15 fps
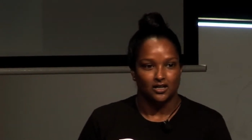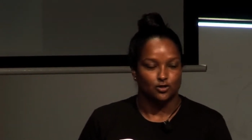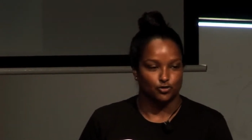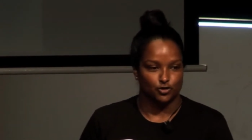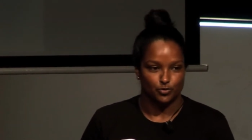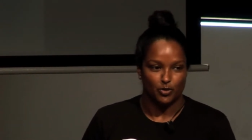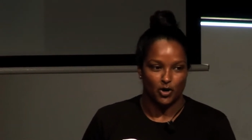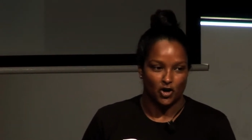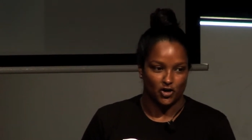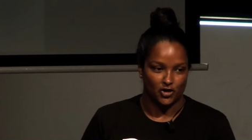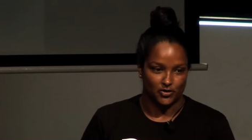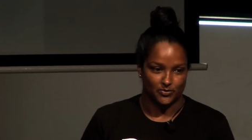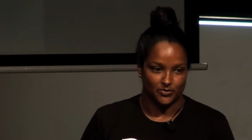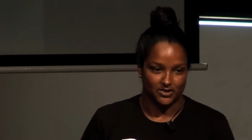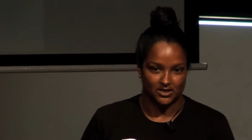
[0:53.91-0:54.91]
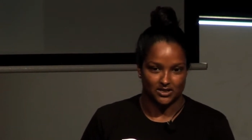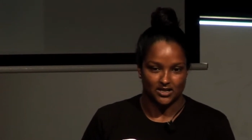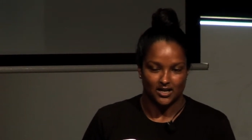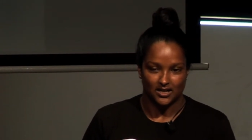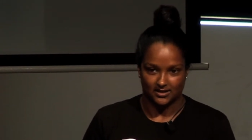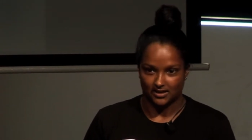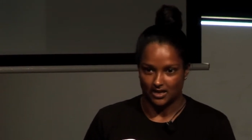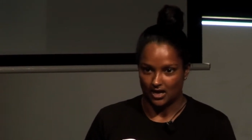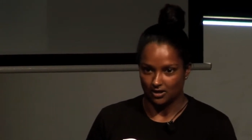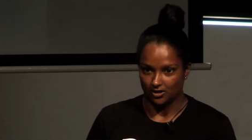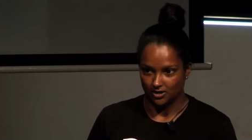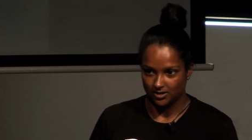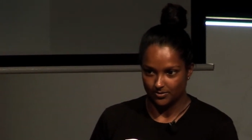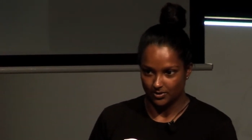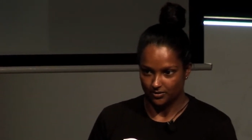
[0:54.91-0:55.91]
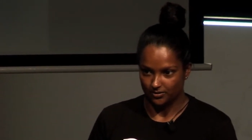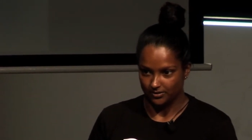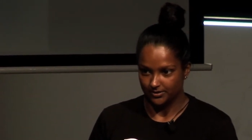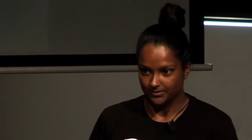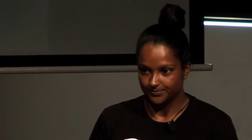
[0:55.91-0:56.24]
group homes and psych hospitals.